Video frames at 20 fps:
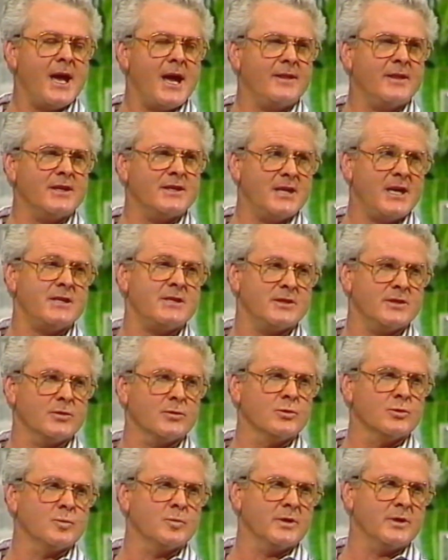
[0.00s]
and the
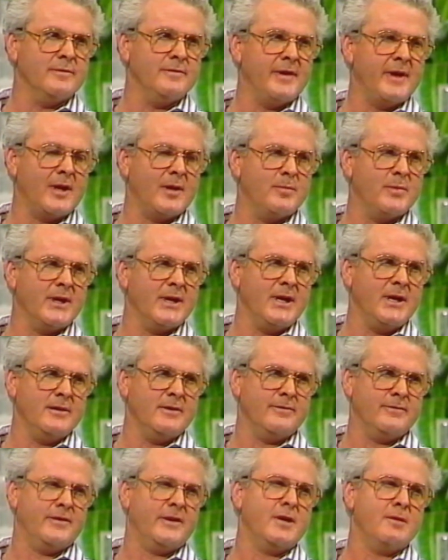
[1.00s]
testicles were developing in
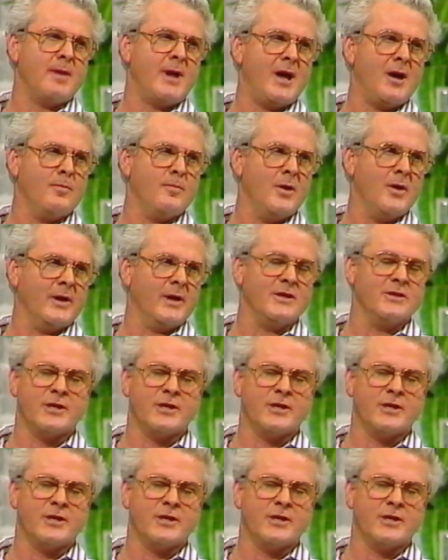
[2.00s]
the female body.